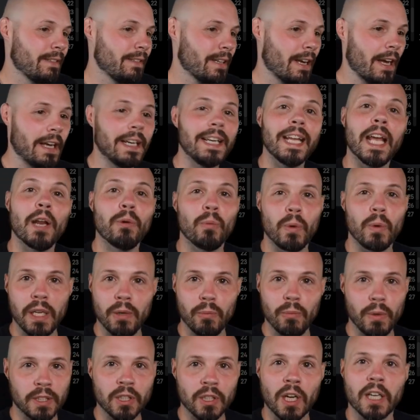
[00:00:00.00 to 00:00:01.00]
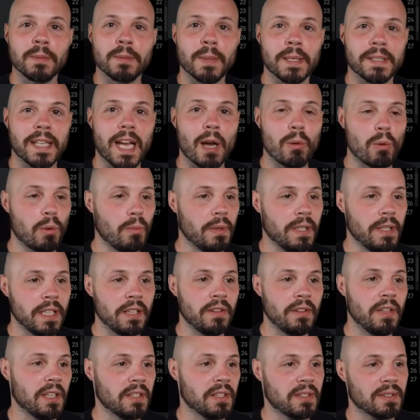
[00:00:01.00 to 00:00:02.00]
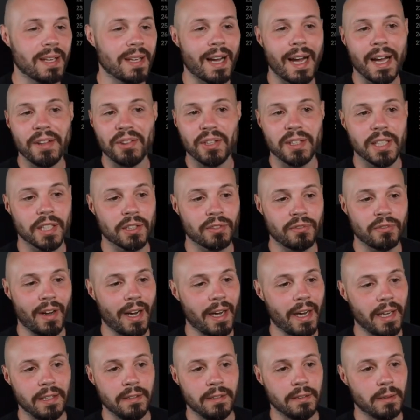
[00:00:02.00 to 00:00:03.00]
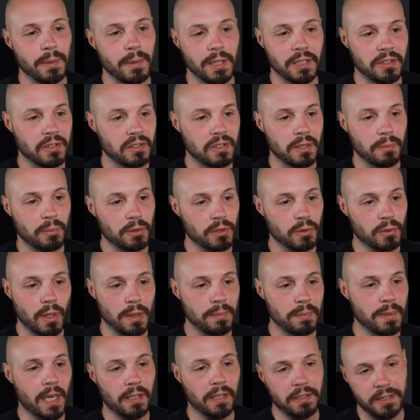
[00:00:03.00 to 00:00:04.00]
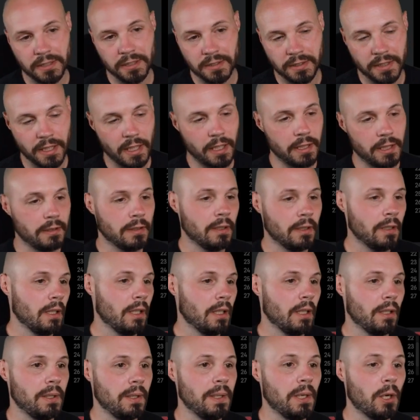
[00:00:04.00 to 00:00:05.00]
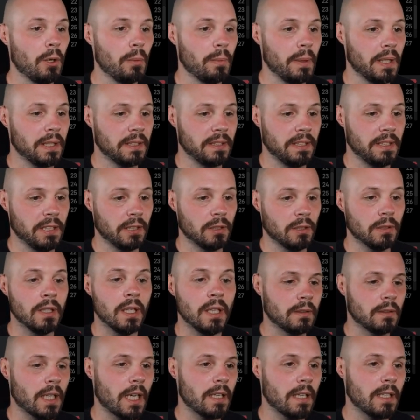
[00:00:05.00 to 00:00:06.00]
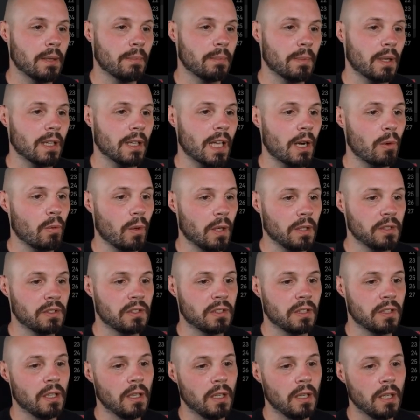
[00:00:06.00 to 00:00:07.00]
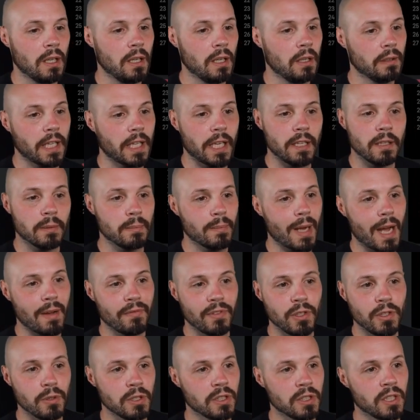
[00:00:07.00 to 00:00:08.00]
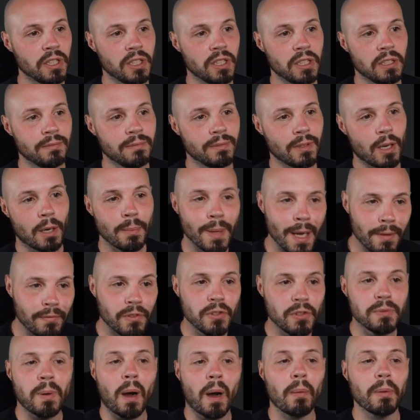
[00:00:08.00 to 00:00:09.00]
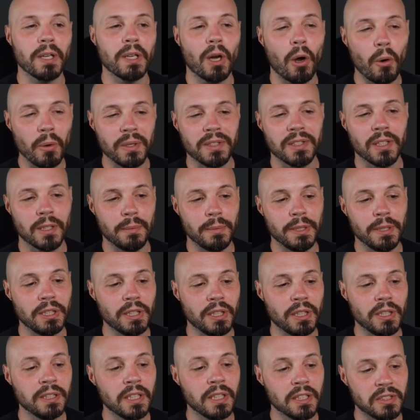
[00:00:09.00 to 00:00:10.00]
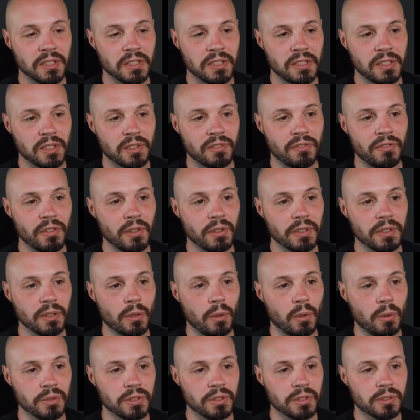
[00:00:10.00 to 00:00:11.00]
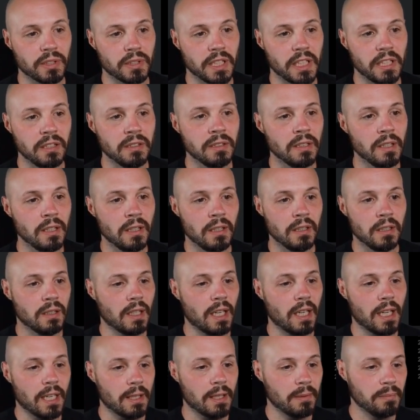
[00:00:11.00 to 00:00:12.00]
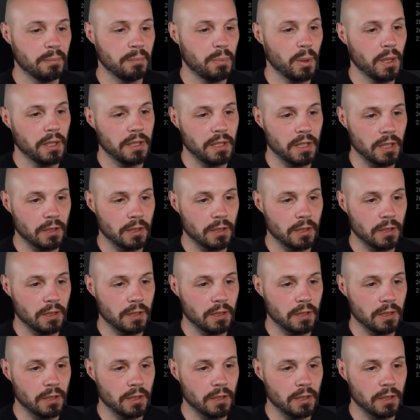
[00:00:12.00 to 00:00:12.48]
And again, we talked about that when we did this. I think that's fine. I mean, it's a simple swipe down and you're done. No big deal. Okay, yep, allow once. Okay, map view is good. Our map view is probably always going to be good because it's just filling the whole screen. But